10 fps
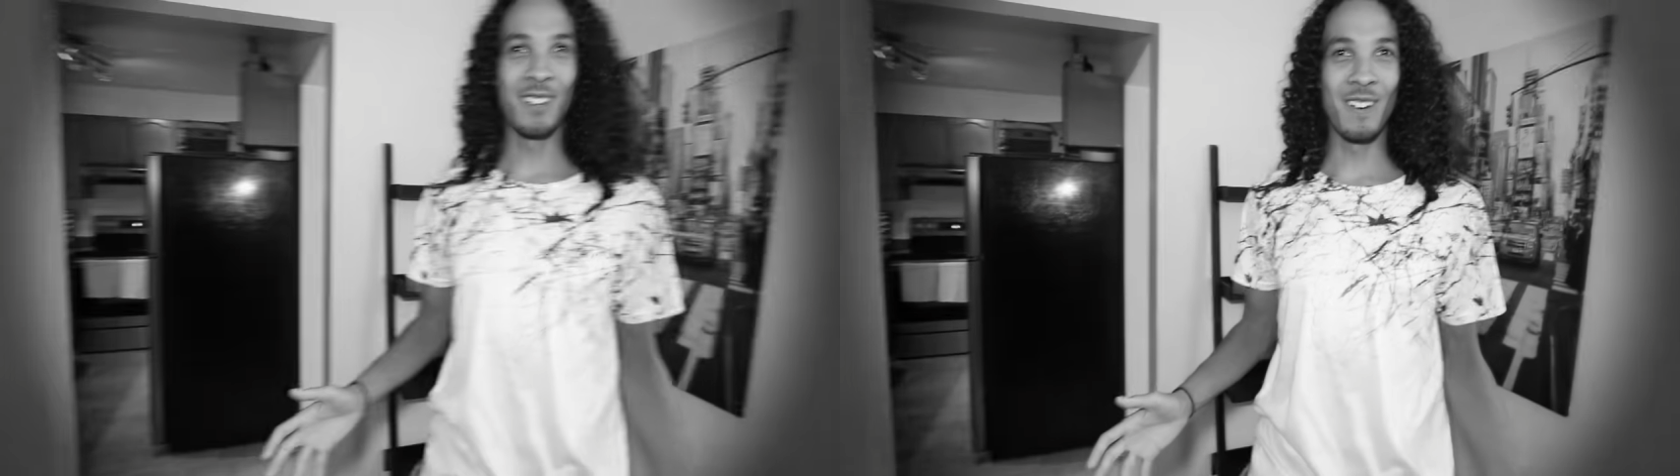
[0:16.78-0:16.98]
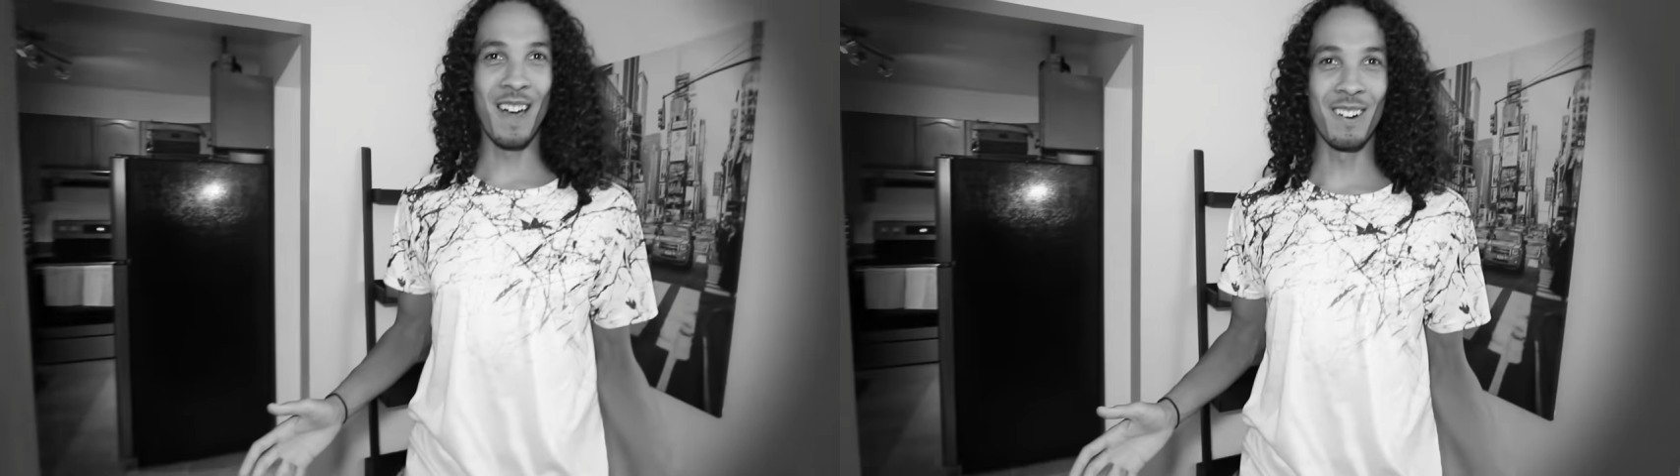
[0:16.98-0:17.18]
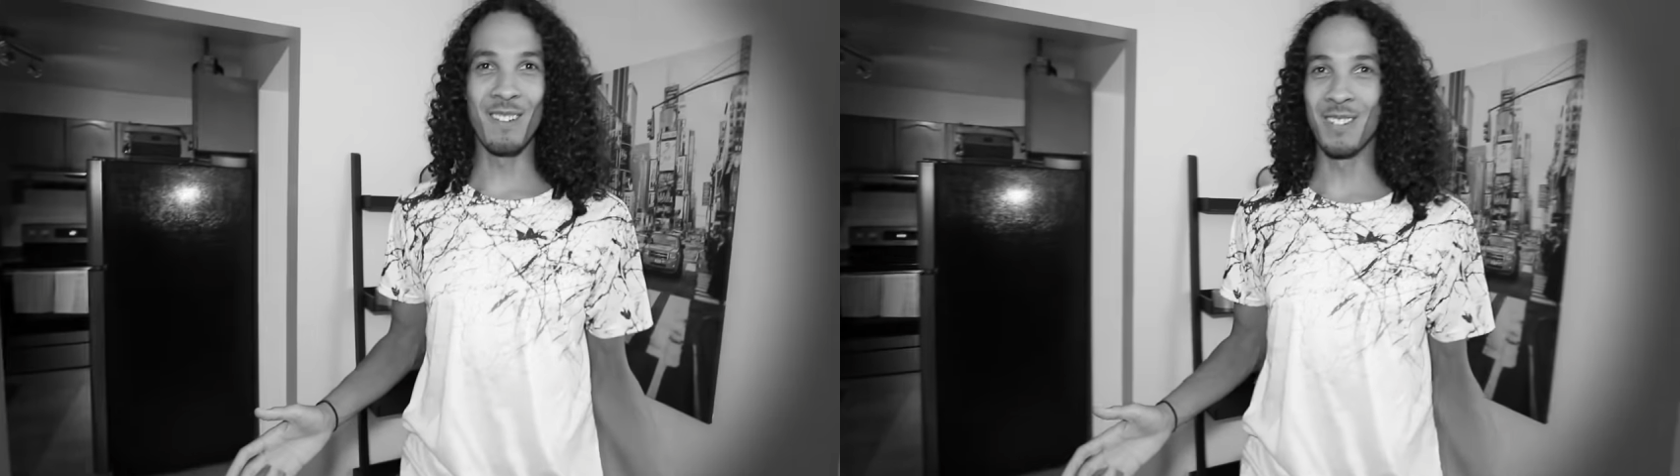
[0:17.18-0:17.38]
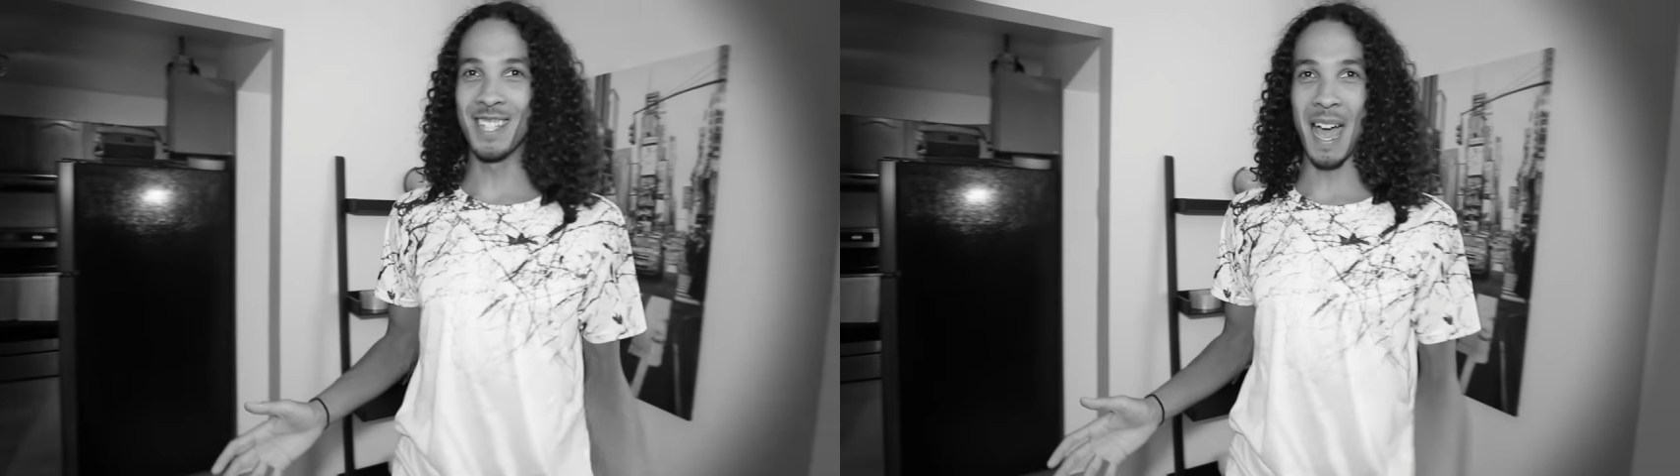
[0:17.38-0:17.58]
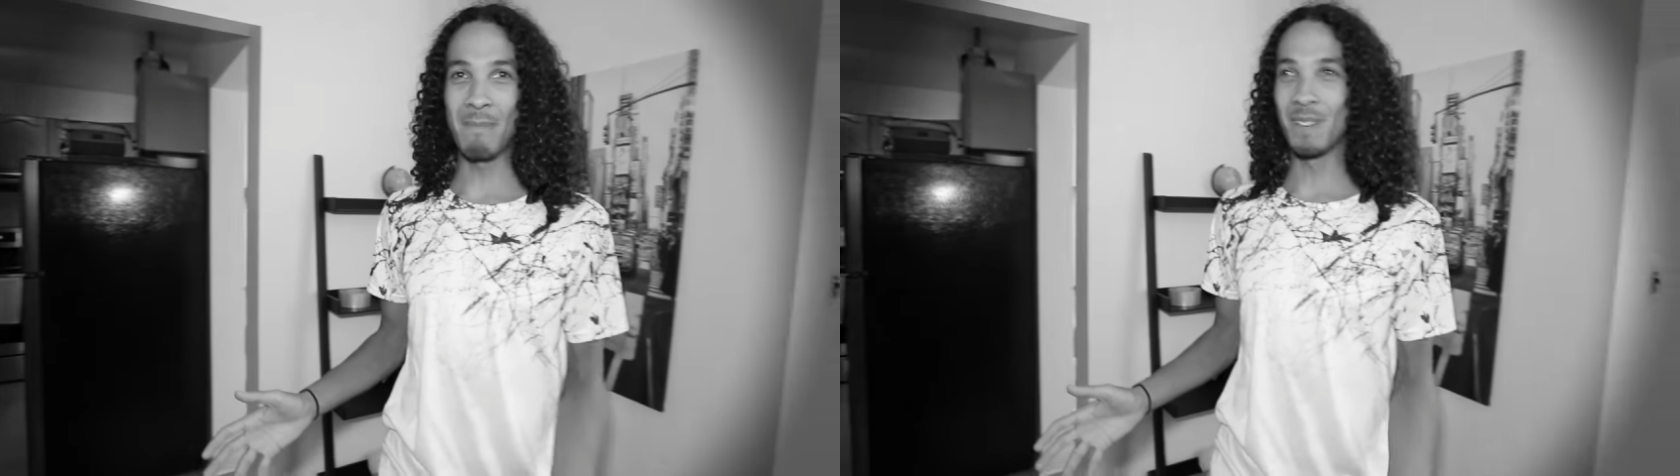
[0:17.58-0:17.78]
know. I don't know
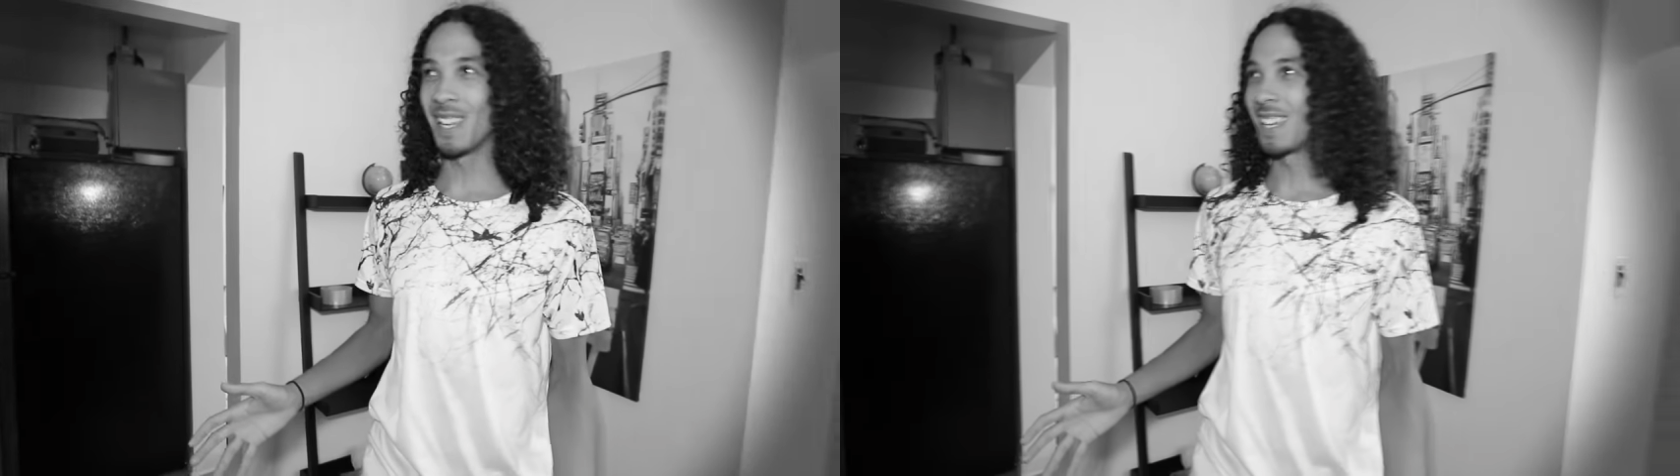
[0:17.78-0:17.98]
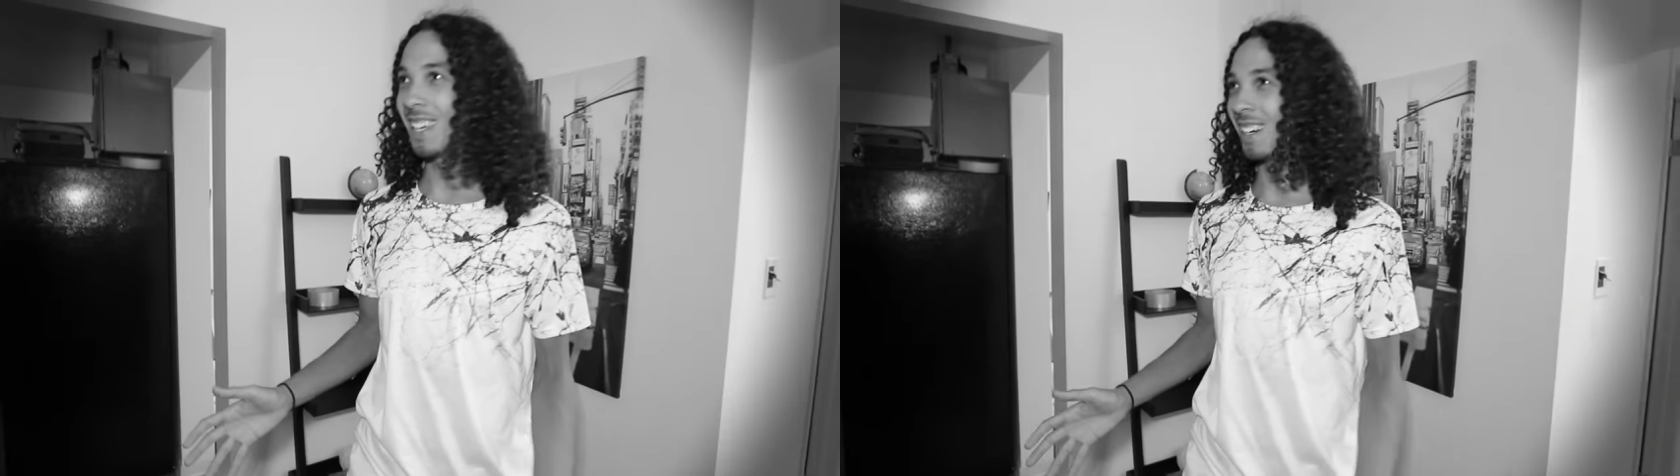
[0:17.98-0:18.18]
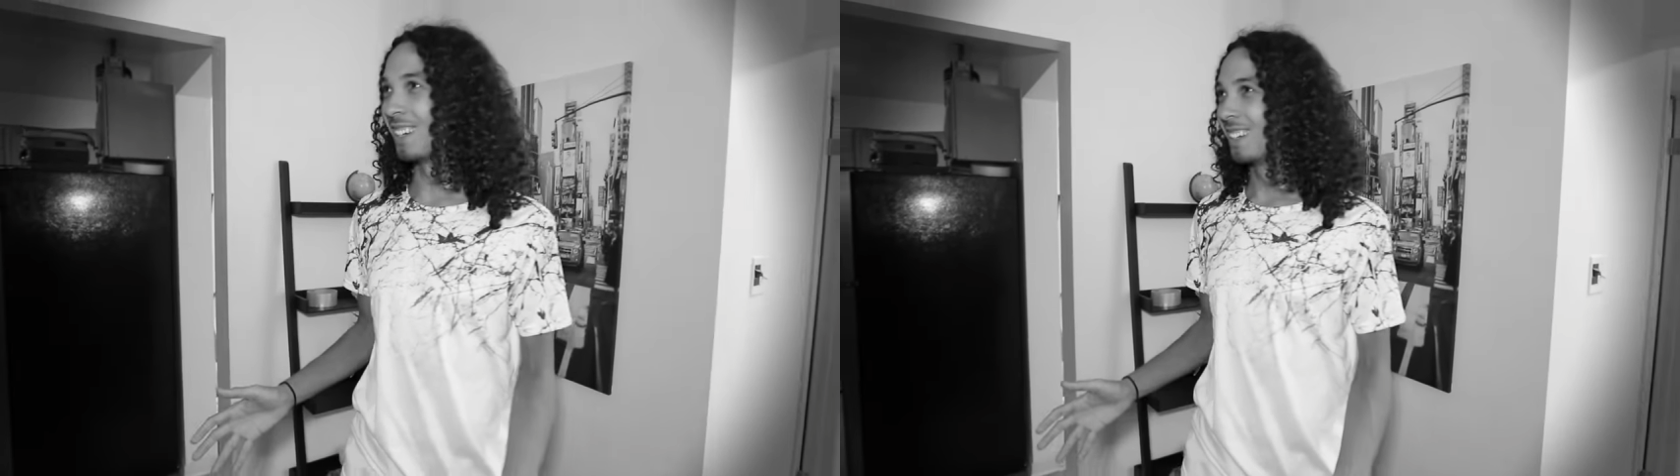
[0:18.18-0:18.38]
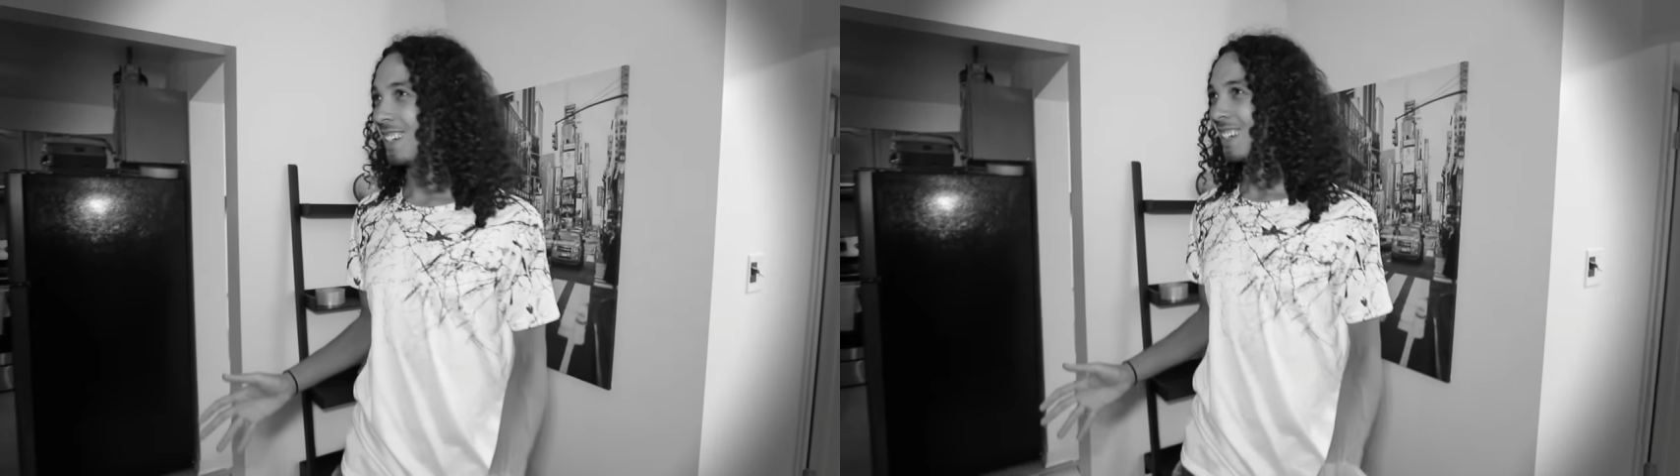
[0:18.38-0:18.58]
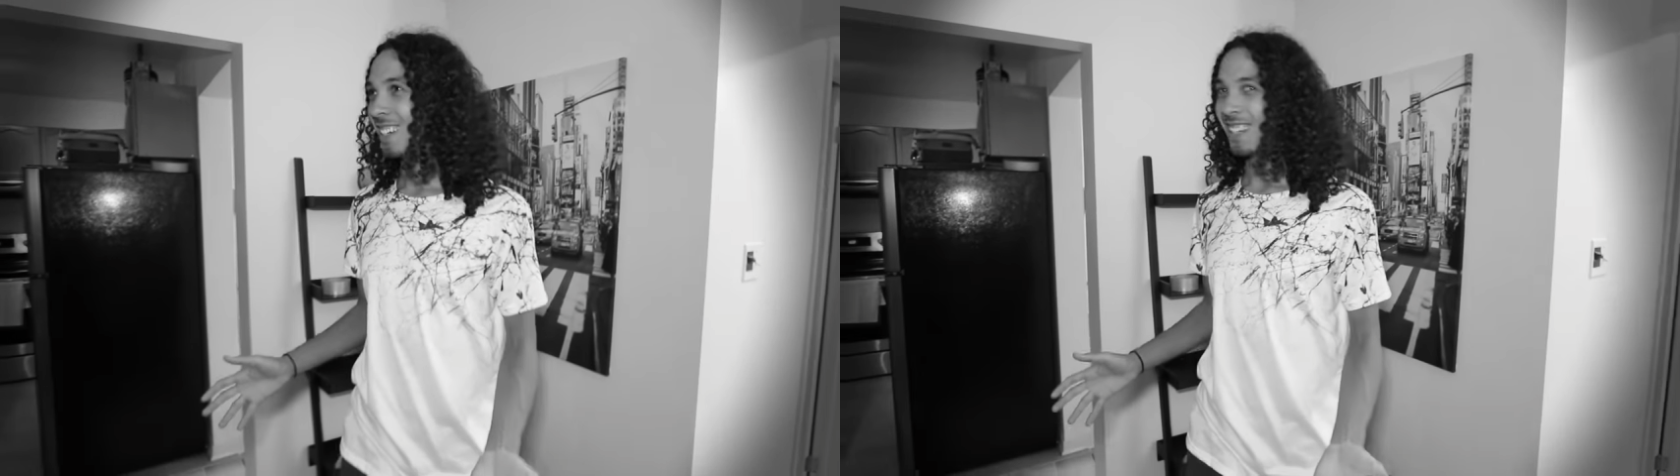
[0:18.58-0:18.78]
what's happening here.
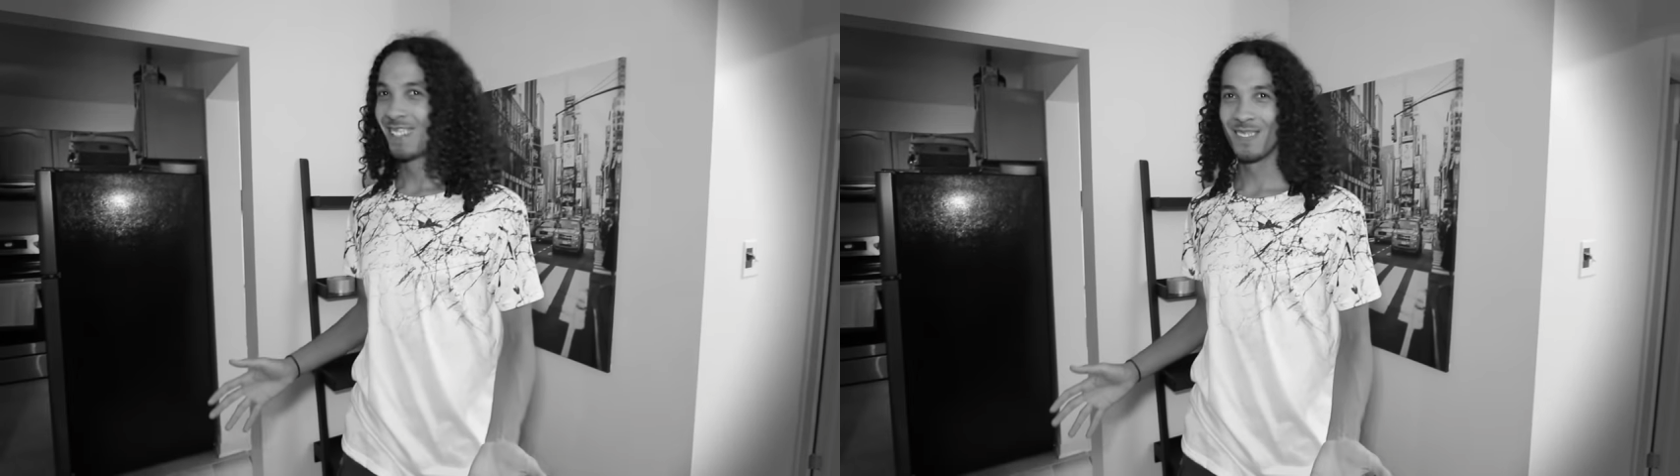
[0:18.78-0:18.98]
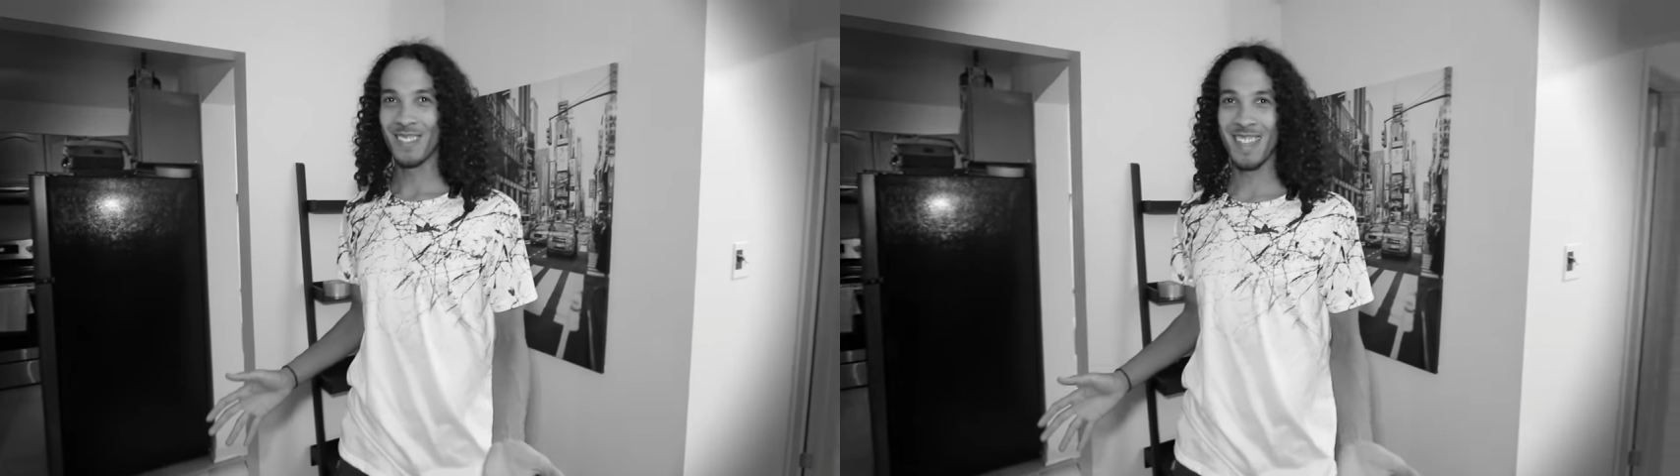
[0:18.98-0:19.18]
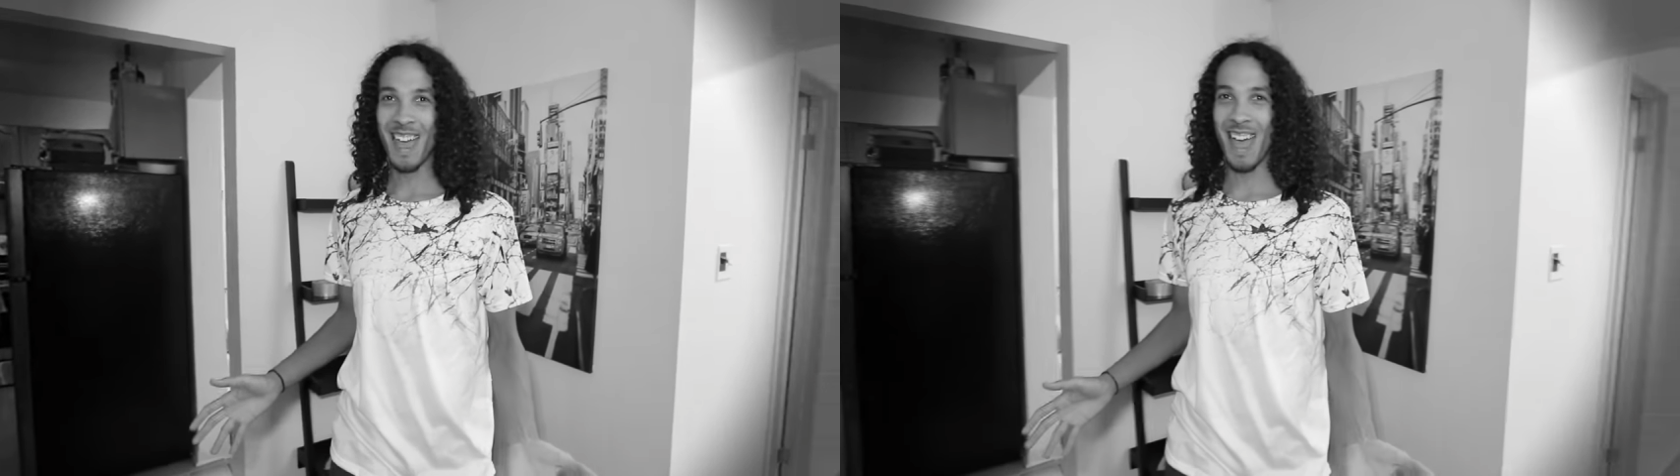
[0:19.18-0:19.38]
What the